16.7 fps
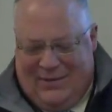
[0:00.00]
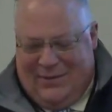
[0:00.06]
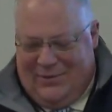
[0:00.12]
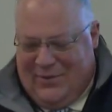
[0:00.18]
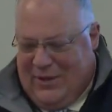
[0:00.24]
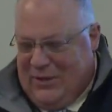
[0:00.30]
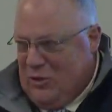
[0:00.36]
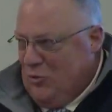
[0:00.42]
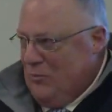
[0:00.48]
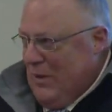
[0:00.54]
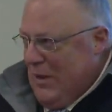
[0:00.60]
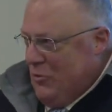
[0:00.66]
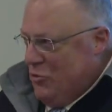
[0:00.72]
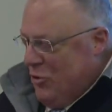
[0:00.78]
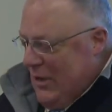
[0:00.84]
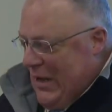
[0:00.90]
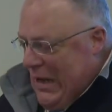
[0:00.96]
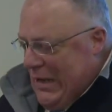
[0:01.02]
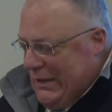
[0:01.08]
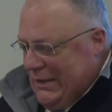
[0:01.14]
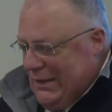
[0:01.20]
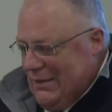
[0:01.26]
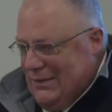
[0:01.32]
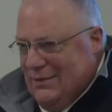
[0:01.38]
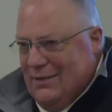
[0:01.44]
Thank you, Major
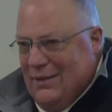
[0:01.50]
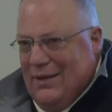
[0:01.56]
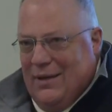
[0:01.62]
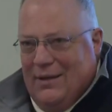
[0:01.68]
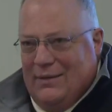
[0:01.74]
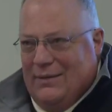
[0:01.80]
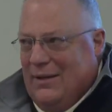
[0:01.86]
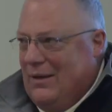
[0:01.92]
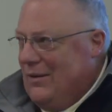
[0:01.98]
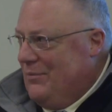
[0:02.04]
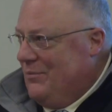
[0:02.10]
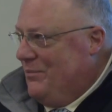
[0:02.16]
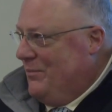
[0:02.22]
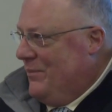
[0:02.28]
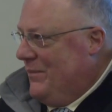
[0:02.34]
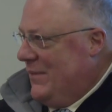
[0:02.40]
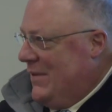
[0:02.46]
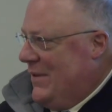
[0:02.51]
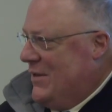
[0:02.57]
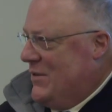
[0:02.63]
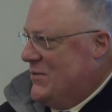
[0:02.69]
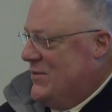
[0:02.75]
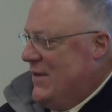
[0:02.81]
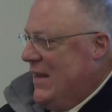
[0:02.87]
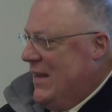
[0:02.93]
Gagne, and uh,
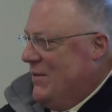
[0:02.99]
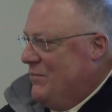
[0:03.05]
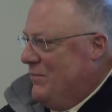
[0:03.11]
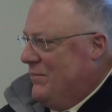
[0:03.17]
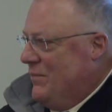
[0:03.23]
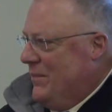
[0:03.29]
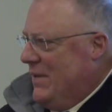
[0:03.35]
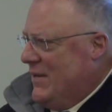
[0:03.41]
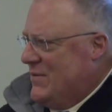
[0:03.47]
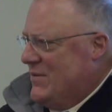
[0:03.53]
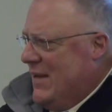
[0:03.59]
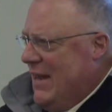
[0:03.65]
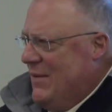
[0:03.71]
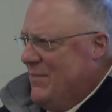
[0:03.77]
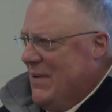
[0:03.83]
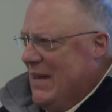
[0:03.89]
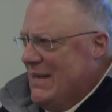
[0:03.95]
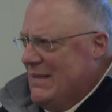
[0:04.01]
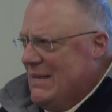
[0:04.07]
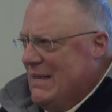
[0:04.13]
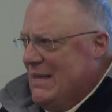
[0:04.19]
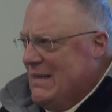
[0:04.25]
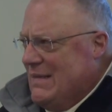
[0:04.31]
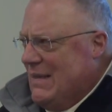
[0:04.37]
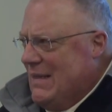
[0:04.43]
his name is M A
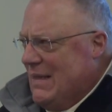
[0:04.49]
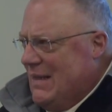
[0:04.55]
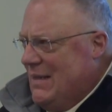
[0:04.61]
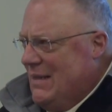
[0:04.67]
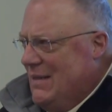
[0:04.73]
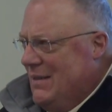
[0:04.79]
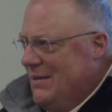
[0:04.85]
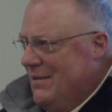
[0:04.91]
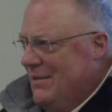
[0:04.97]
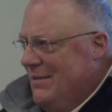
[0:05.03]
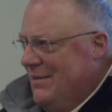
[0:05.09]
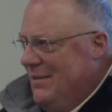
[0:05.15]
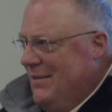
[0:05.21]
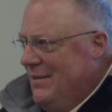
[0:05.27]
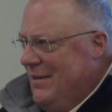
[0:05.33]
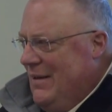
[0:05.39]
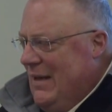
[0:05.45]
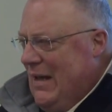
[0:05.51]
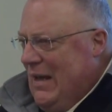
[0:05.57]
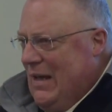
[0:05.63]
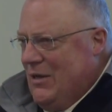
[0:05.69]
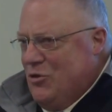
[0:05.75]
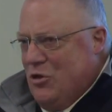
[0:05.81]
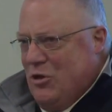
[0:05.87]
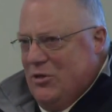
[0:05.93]
T T
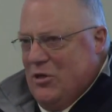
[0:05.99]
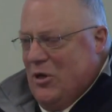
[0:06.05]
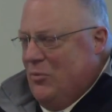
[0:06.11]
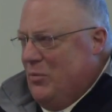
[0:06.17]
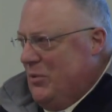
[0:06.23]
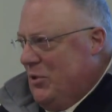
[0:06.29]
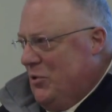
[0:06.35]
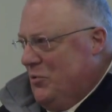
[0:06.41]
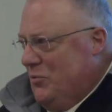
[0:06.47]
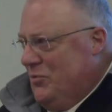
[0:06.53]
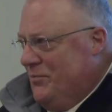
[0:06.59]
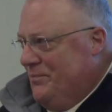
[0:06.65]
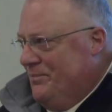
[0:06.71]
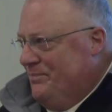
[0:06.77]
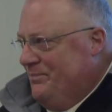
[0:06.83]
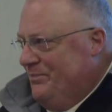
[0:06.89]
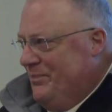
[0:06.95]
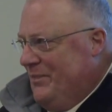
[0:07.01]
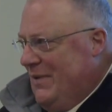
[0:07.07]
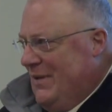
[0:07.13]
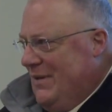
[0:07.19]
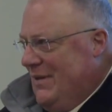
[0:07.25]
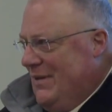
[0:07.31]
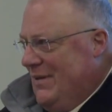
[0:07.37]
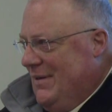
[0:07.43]
H E W
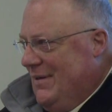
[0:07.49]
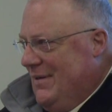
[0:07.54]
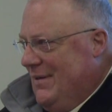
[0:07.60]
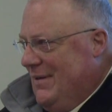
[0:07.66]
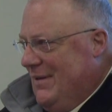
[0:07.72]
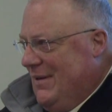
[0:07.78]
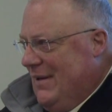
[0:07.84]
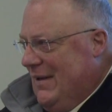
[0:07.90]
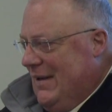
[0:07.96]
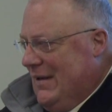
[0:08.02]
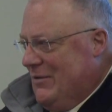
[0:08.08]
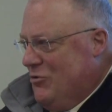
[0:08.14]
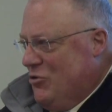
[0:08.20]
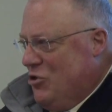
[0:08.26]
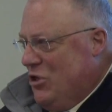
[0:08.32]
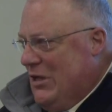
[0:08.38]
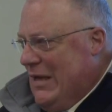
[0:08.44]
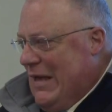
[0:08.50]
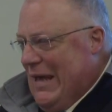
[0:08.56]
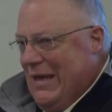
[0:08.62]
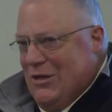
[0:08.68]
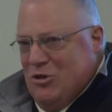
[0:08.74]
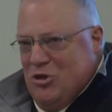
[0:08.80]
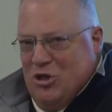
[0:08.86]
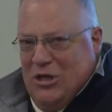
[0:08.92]
and G
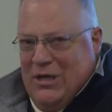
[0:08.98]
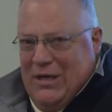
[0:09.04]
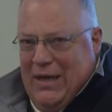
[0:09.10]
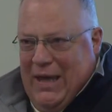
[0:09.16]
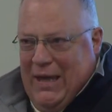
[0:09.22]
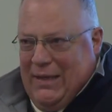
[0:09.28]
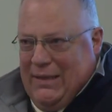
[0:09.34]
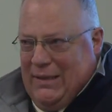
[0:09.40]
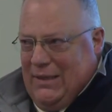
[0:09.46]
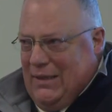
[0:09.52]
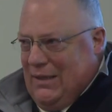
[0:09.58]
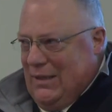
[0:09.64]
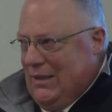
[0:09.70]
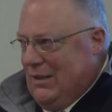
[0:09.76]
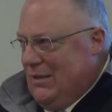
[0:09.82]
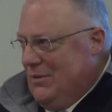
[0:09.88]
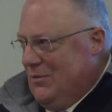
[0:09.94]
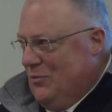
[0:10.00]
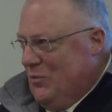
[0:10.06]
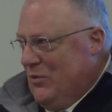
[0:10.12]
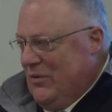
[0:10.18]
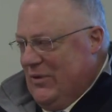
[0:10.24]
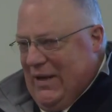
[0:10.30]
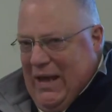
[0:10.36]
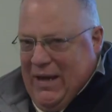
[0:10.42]
A G N E
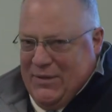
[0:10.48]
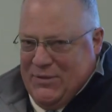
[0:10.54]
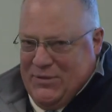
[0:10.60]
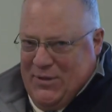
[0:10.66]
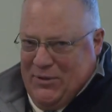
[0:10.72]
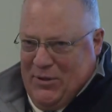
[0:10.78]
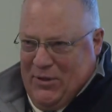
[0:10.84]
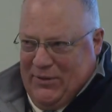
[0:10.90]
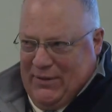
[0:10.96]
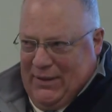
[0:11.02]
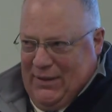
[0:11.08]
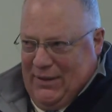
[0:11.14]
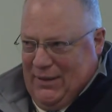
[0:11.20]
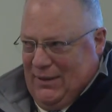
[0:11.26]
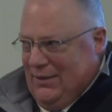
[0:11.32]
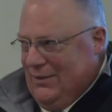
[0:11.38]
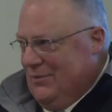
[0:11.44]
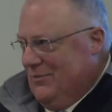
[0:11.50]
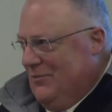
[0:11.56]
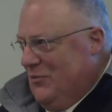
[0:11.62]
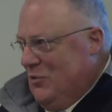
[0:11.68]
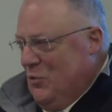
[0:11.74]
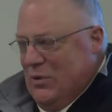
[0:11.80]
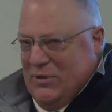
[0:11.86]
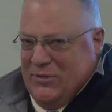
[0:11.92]
with an accent on the E, if
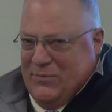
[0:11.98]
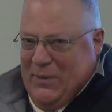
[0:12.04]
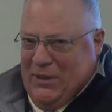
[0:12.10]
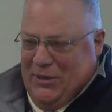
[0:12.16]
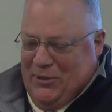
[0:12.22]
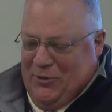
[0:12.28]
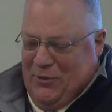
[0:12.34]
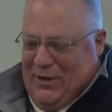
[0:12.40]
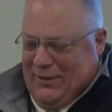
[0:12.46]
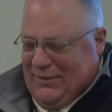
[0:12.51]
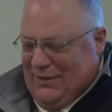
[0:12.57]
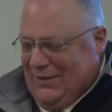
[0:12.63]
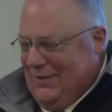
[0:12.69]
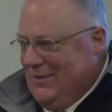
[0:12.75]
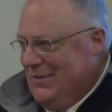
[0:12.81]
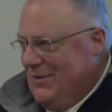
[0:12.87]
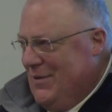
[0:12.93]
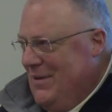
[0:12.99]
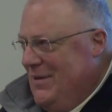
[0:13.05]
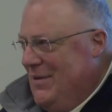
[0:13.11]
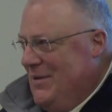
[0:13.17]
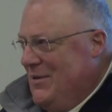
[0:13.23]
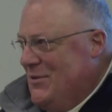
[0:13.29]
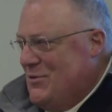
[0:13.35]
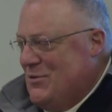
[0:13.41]
you want to spell it correctly.
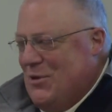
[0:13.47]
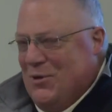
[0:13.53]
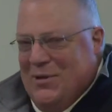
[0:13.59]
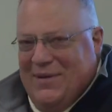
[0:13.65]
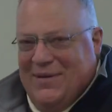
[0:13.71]
So,